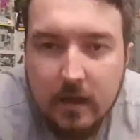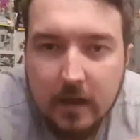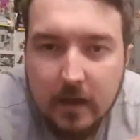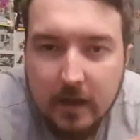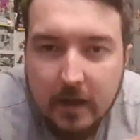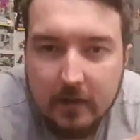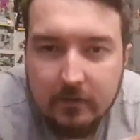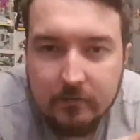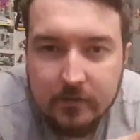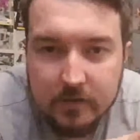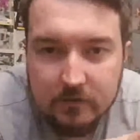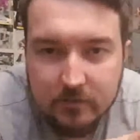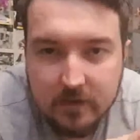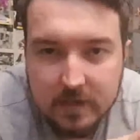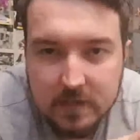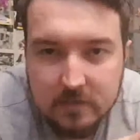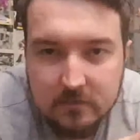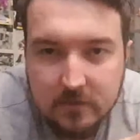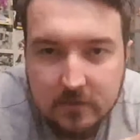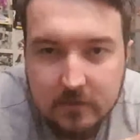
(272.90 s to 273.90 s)
and Ridge
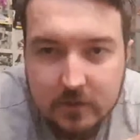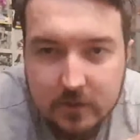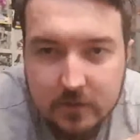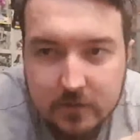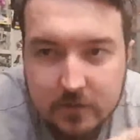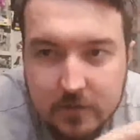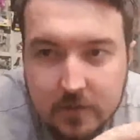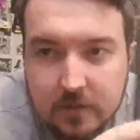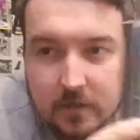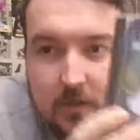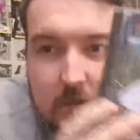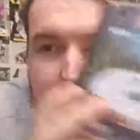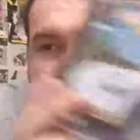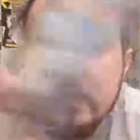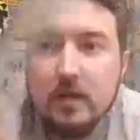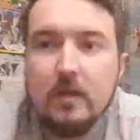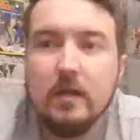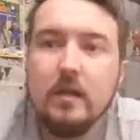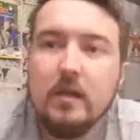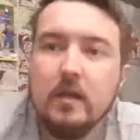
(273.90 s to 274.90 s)
Racer Revolution.
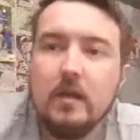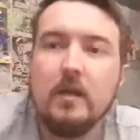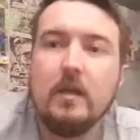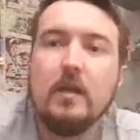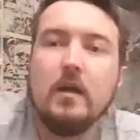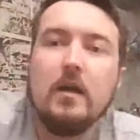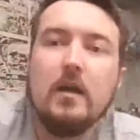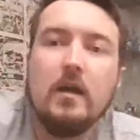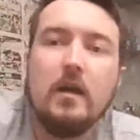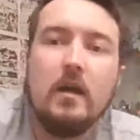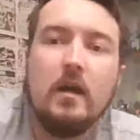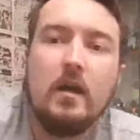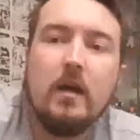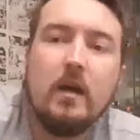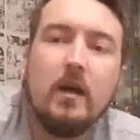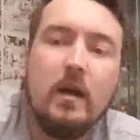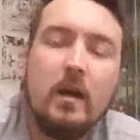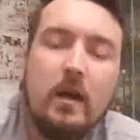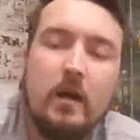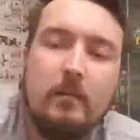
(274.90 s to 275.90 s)

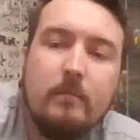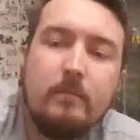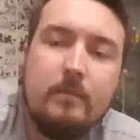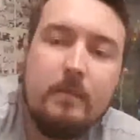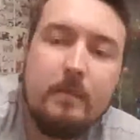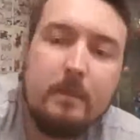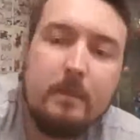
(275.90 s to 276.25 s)
In